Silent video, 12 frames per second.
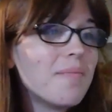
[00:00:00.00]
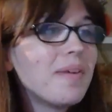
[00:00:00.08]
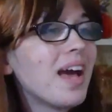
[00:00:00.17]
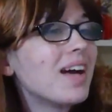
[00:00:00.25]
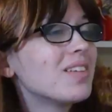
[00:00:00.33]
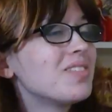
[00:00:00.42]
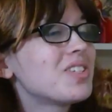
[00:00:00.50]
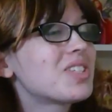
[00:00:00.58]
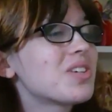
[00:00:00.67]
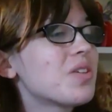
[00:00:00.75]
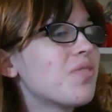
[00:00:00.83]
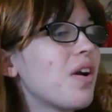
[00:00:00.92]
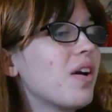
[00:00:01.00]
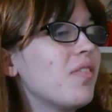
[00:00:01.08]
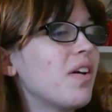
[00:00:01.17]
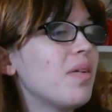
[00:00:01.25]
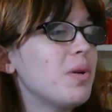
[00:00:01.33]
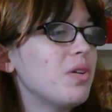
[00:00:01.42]
yeah, just a very,
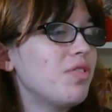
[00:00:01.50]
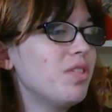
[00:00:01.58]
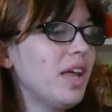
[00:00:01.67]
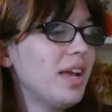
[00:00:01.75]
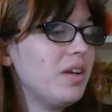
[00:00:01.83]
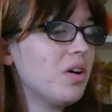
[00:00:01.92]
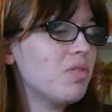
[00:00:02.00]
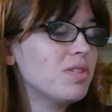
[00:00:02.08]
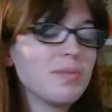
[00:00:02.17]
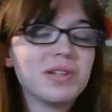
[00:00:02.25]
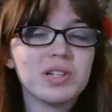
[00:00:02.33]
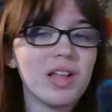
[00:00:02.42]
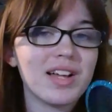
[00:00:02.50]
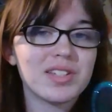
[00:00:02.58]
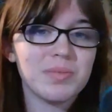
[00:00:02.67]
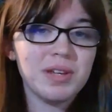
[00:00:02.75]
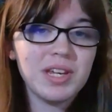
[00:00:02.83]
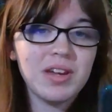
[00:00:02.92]
very beautiful lady. Always meant a lot
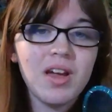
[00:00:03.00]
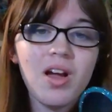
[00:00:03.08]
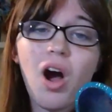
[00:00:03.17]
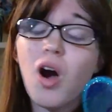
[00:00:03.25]
to me.